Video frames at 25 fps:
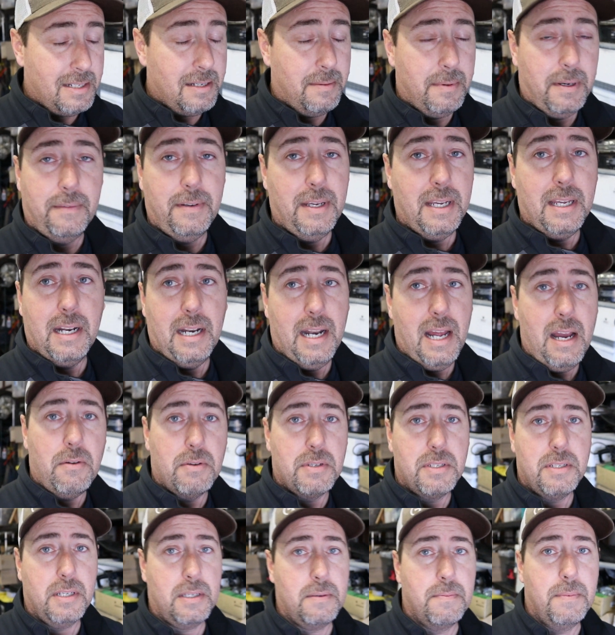time I've taken it out
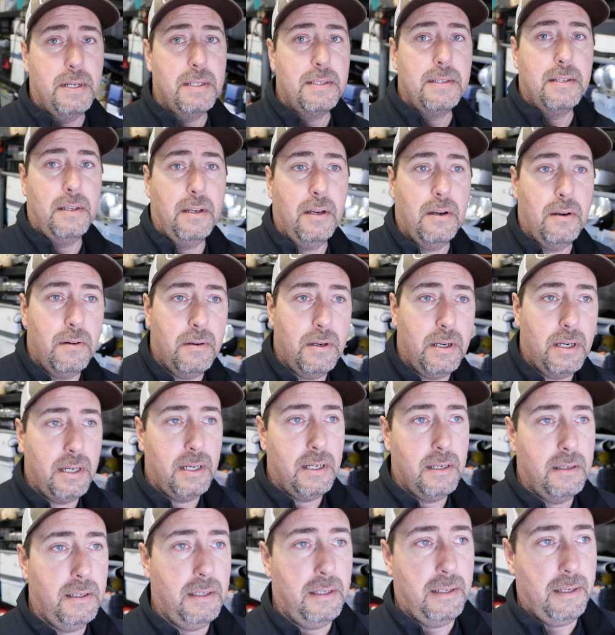was 6 months ago,
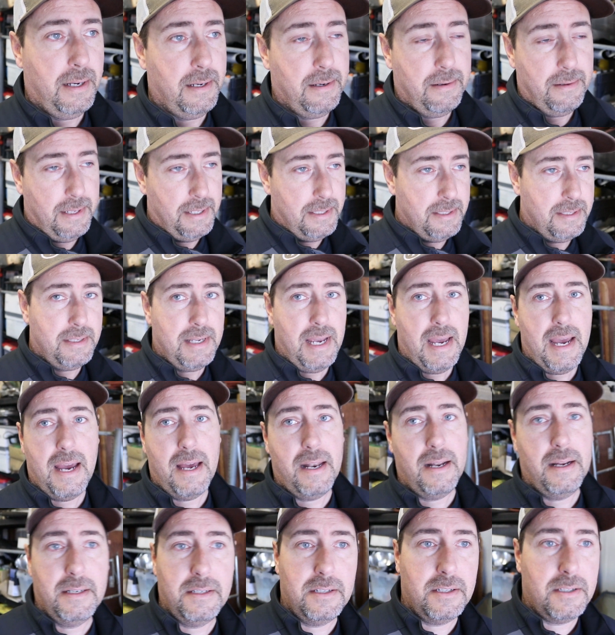and I know that's
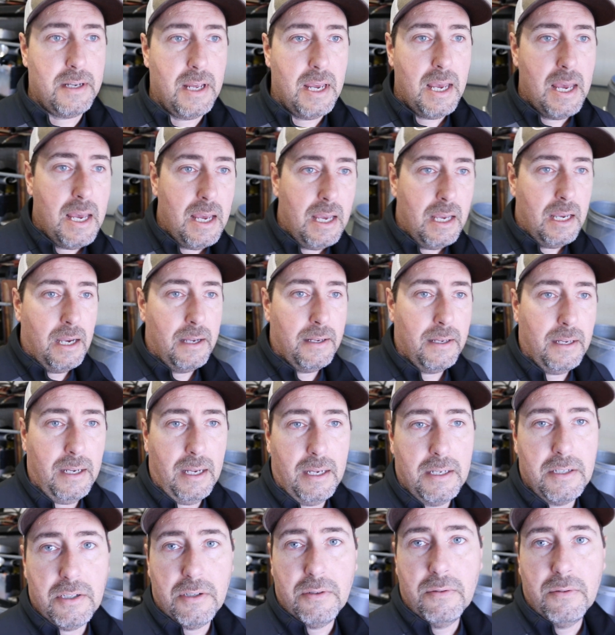sad. As